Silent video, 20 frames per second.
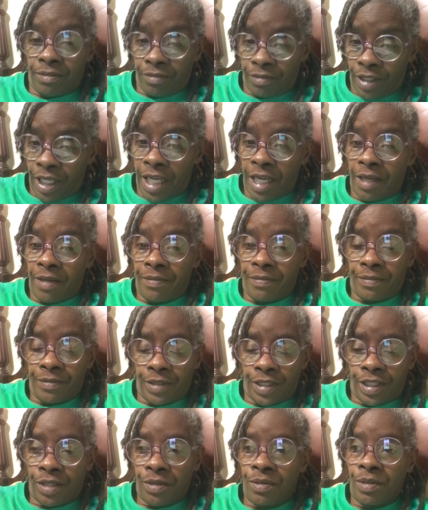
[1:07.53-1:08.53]
Yeah,
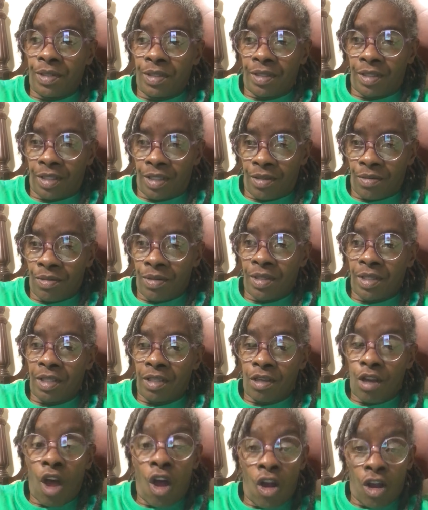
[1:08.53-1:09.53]
she was a
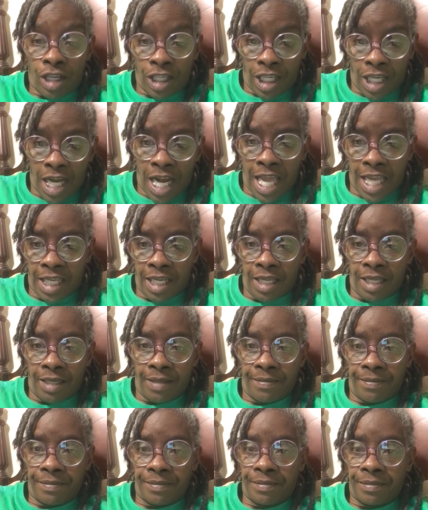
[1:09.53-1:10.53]
large lady.
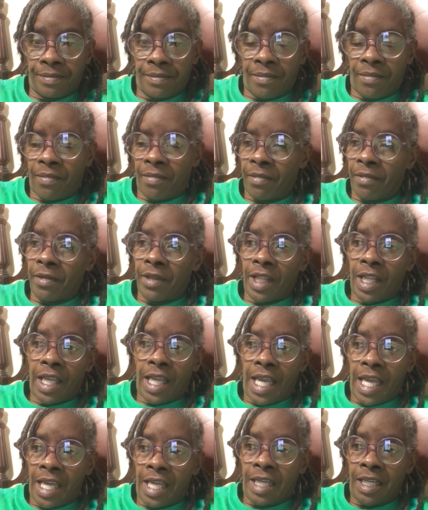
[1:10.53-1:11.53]

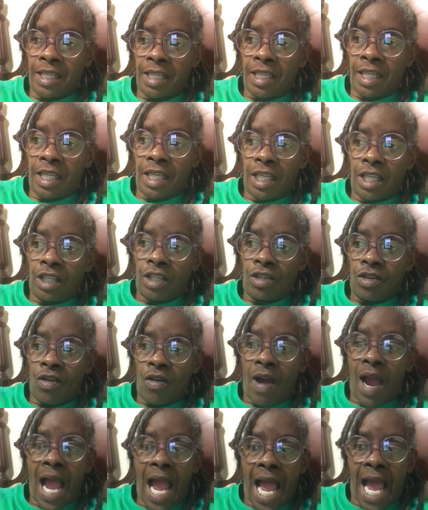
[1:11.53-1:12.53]
And, you
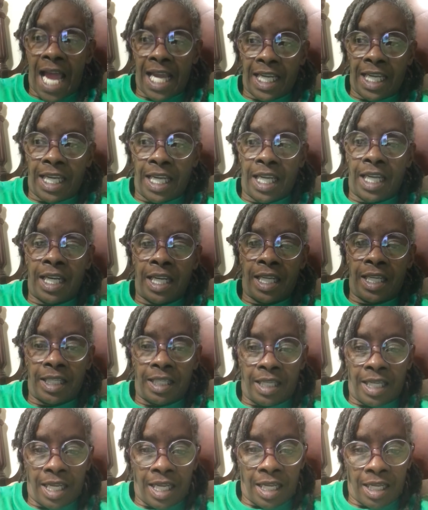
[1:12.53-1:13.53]
know, I get it
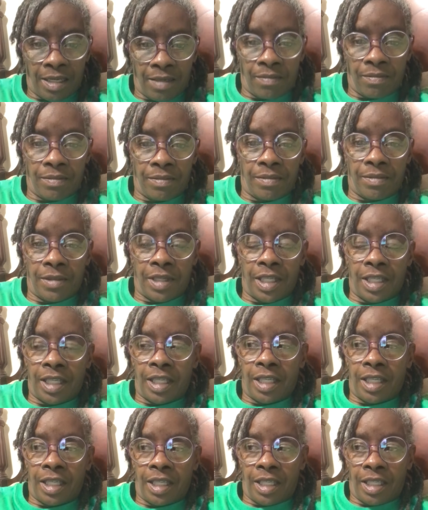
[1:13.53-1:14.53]
that
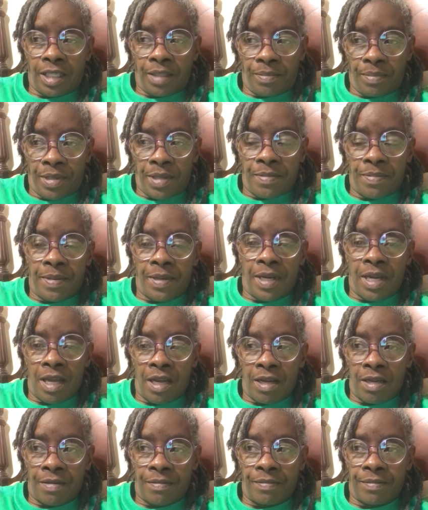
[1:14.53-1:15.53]
people
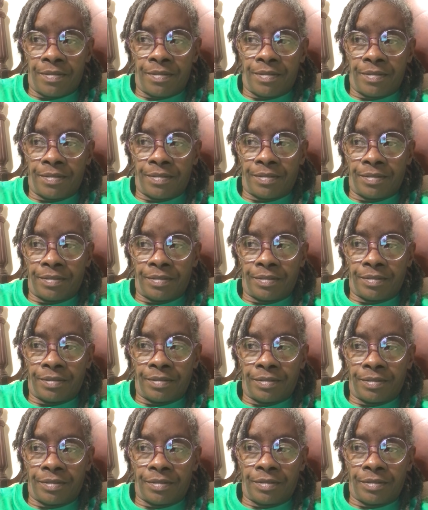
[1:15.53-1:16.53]
are
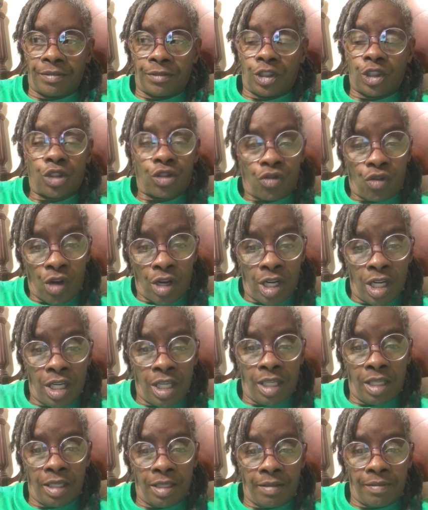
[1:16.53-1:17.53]

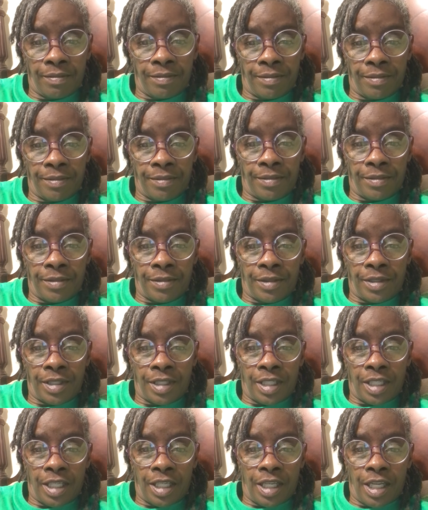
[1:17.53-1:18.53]
struggling.
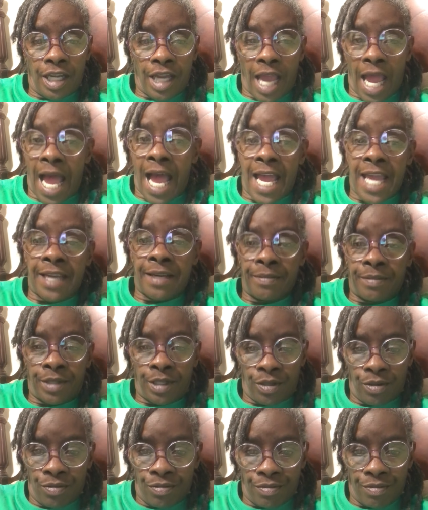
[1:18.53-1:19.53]
I am
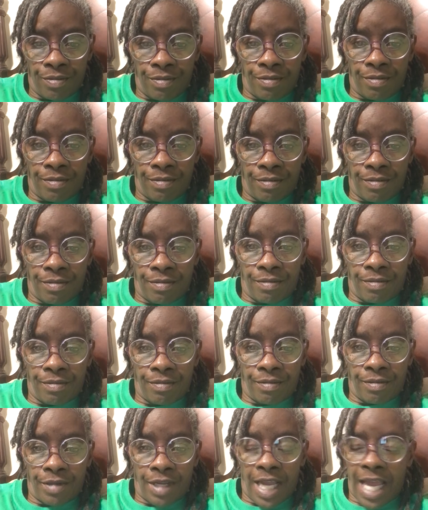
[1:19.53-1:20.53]
too.
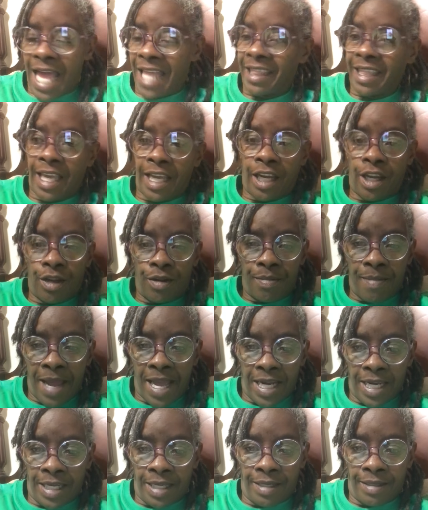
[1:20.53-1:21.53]
I think
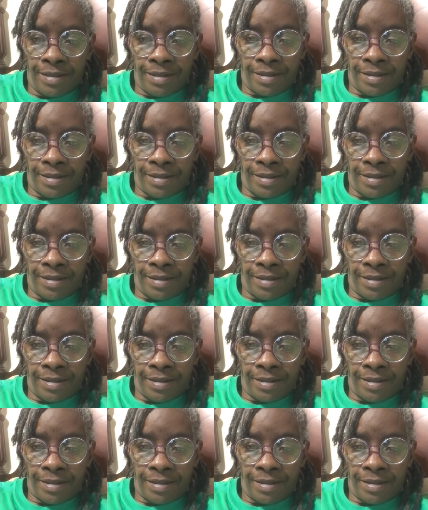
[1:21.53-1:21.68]
everybody